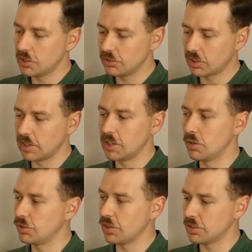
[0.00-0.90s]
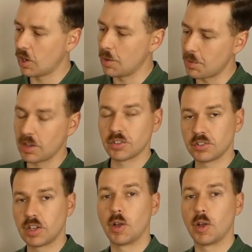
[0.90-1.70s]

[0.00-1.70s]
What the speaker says: still in use at the time, and as I say,